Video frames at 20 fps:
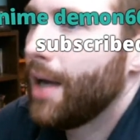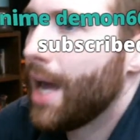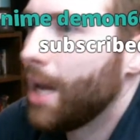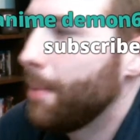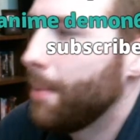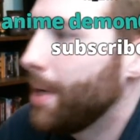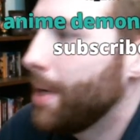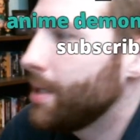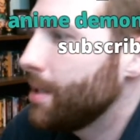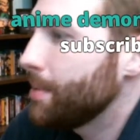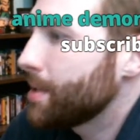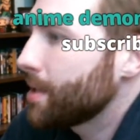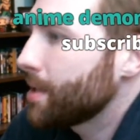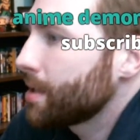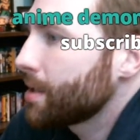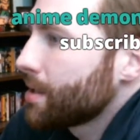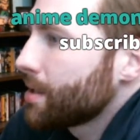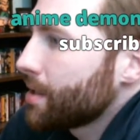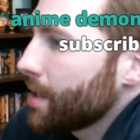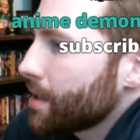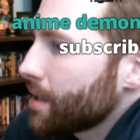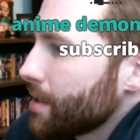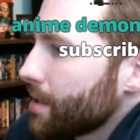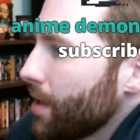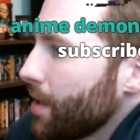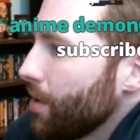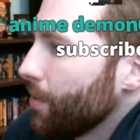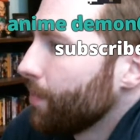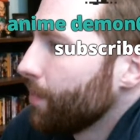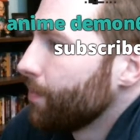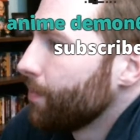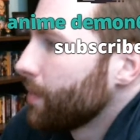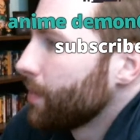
Anime Demon 666, thank you.